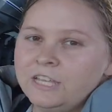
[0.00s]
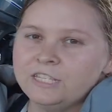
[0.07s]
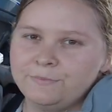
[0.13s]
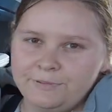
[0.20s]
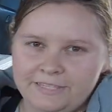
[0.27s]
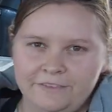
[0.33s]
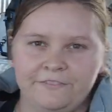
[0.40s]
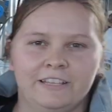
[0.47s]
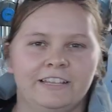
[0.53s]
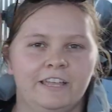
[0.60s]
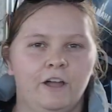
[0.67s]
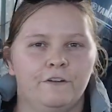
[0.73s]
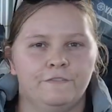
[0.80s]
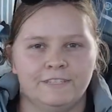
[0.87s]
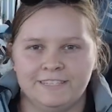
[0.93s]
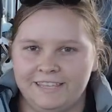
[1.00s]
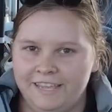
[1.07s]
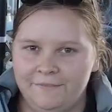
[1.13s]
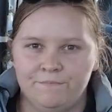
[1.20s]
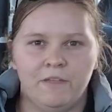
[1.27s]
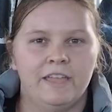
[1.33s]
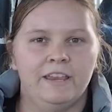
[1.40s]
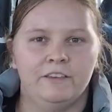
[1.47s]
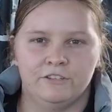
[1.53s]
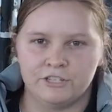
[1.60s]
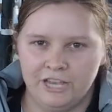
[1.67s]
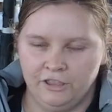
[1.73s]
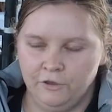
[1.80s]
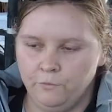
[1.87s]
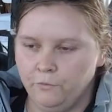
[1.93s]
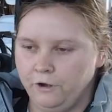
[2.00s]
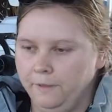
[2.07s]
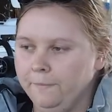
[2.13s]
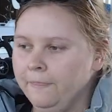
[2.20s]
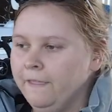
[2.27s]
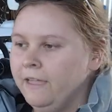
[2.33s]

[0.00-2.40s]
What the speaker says: Specifically, obviously, in your shallow water.